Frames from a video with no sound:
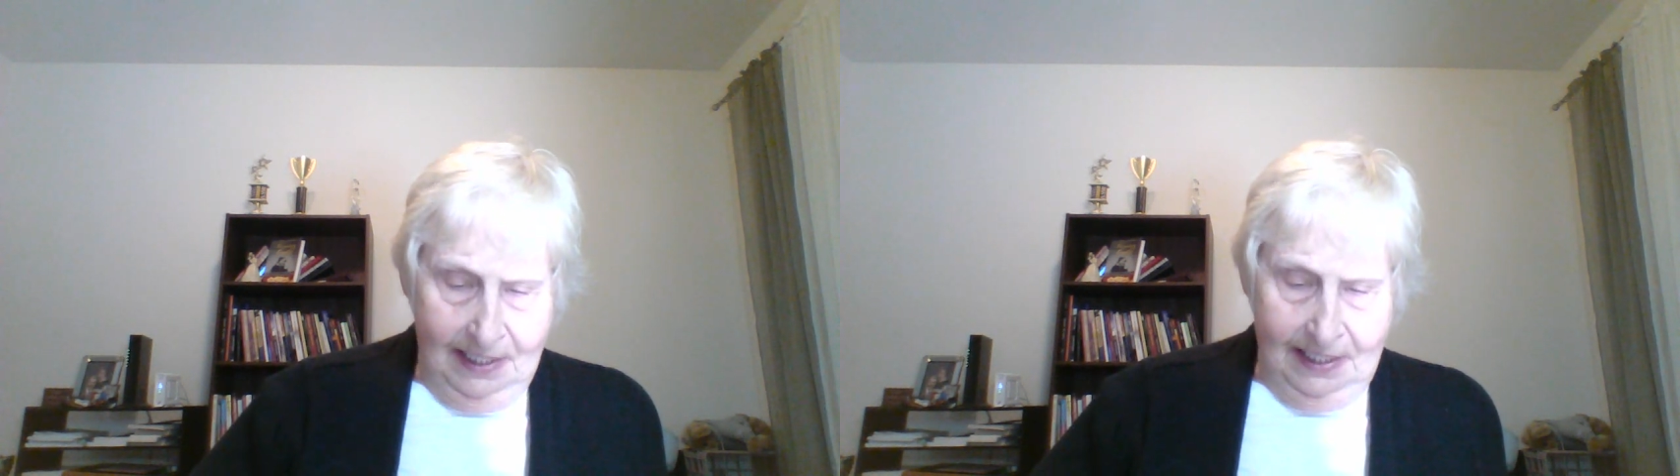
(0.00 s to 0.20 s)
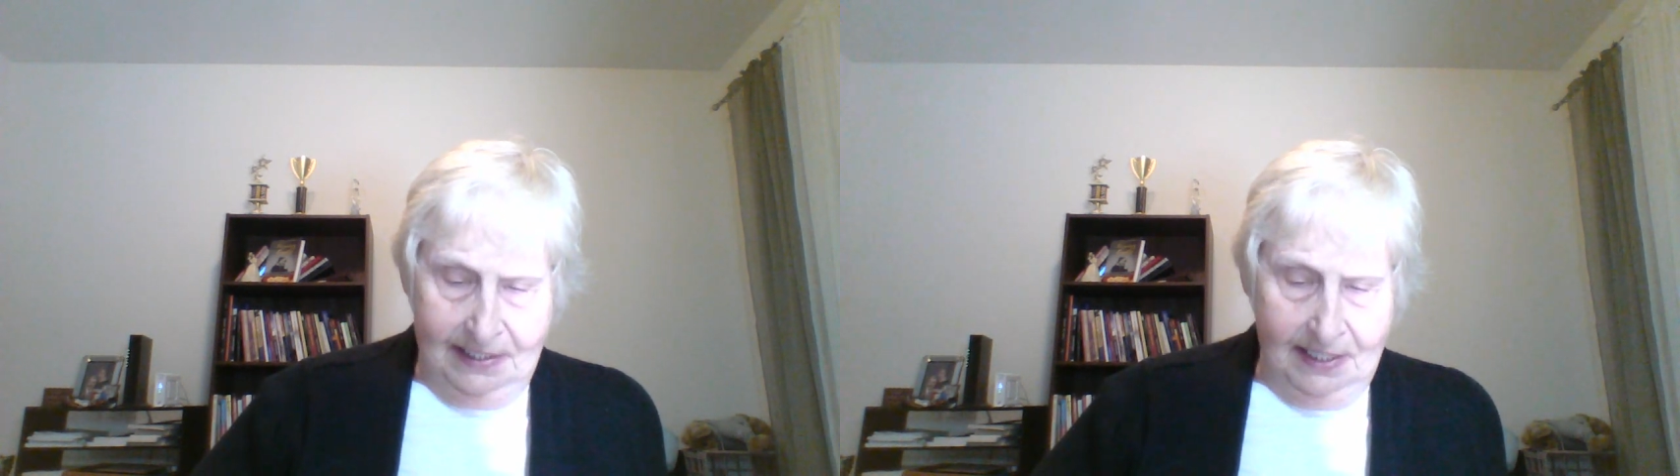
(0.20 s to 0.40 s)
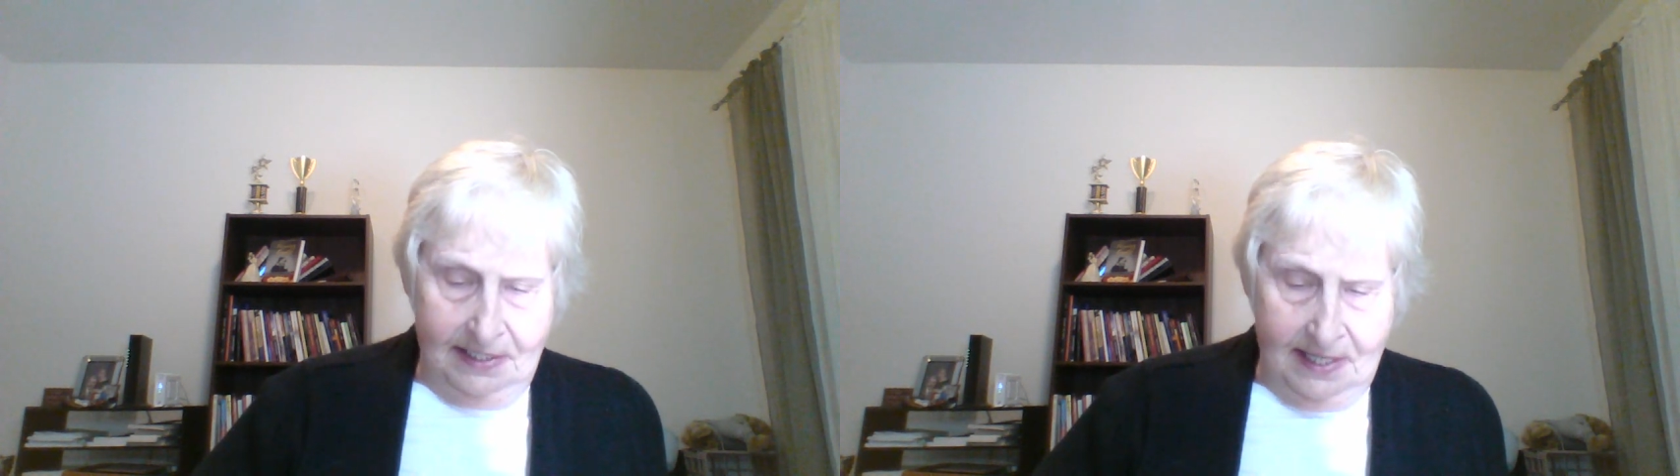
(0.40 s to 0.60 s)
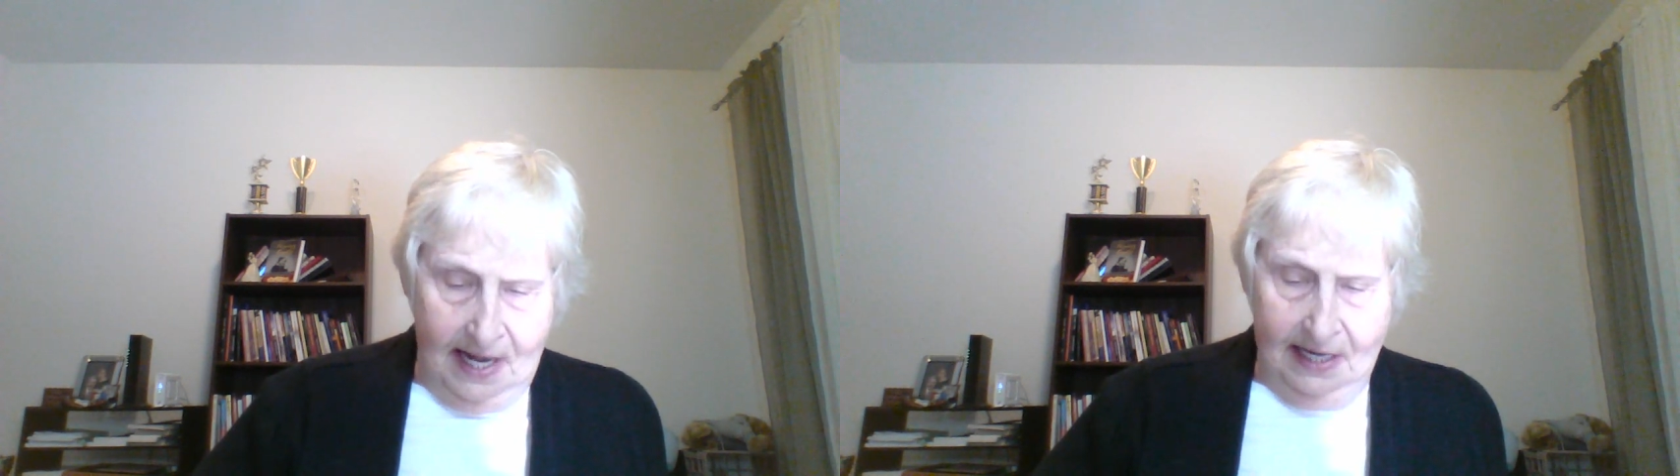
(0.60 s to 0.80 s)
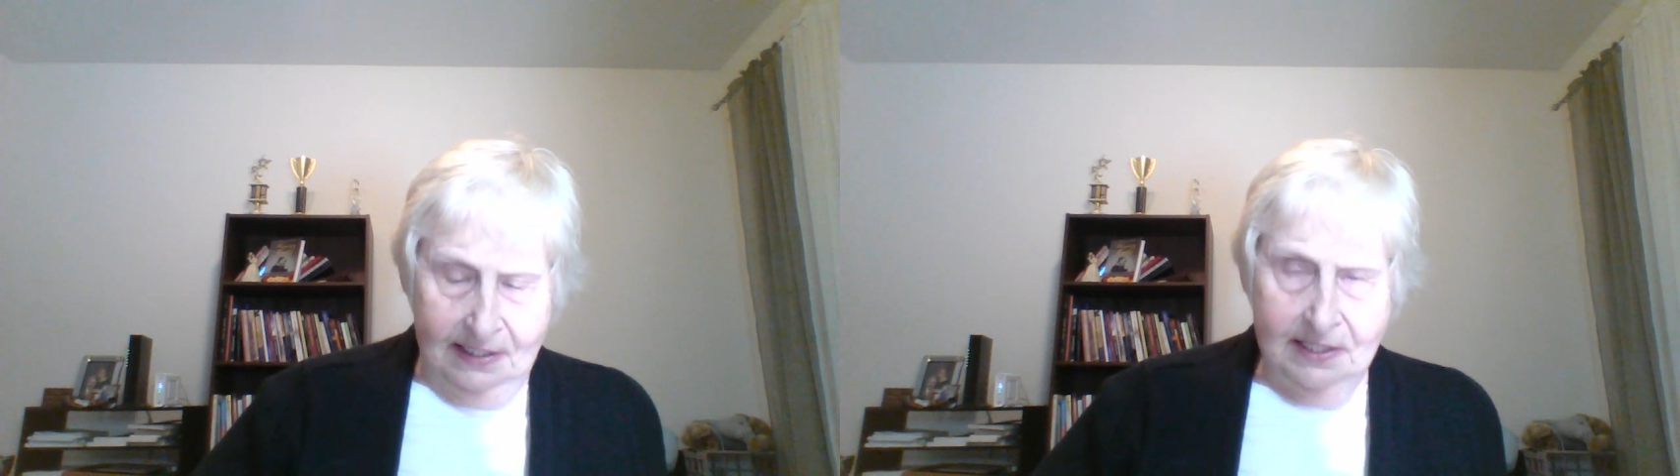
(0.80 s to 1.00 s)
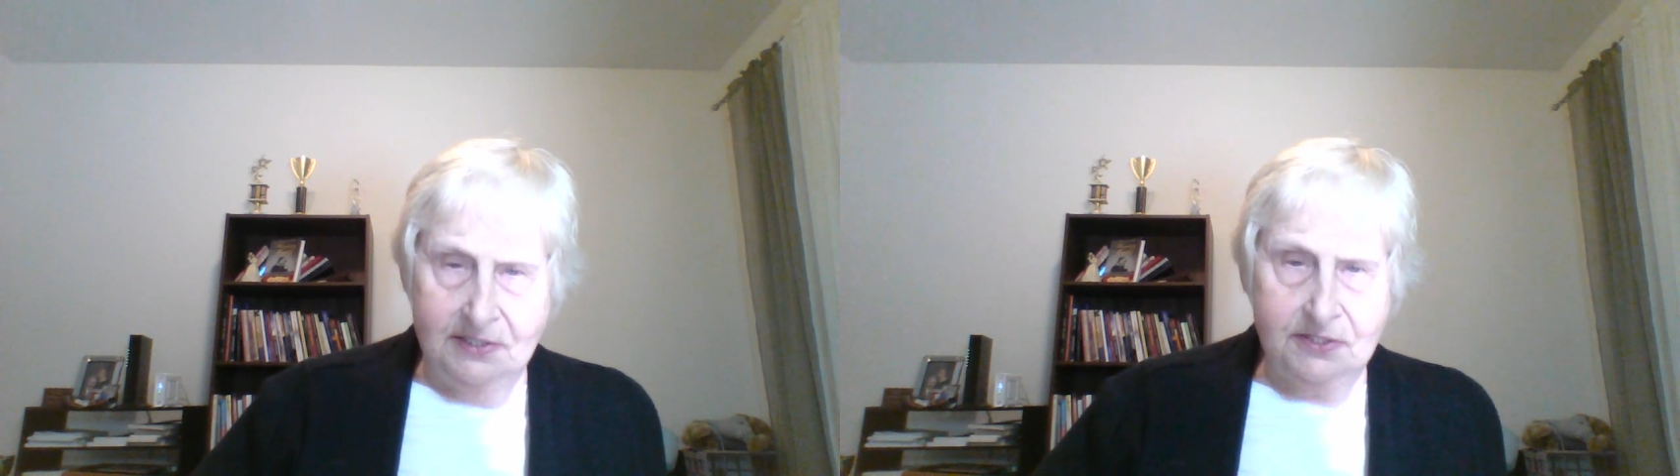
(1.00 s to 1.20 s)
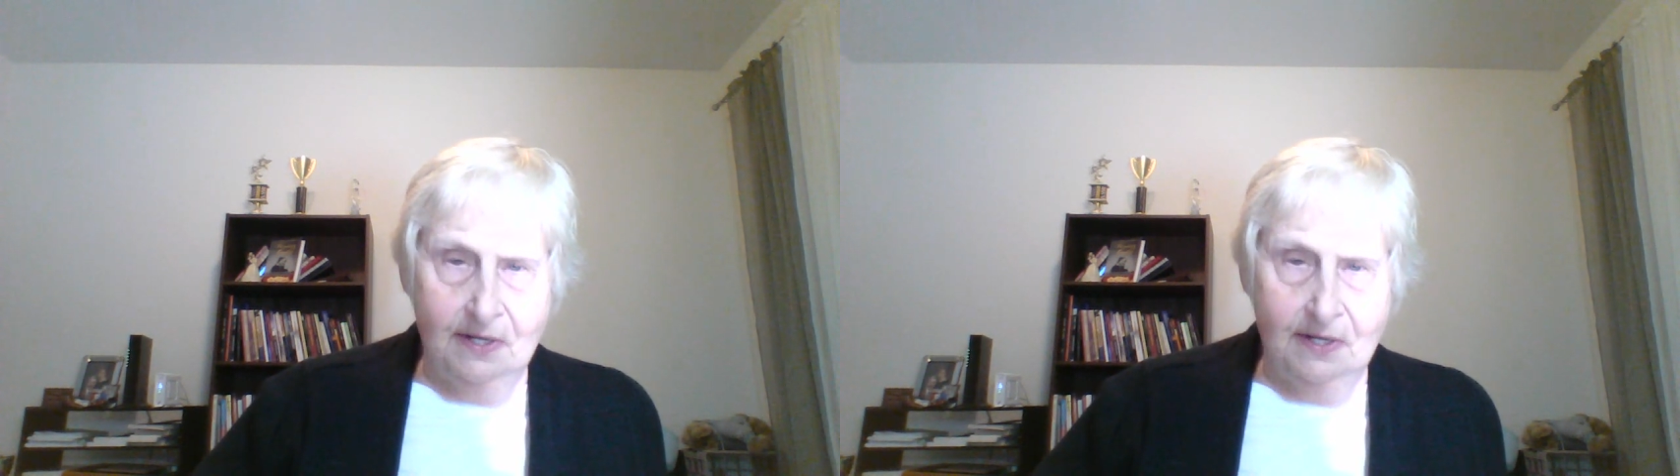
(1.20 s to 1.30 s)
in the knowledge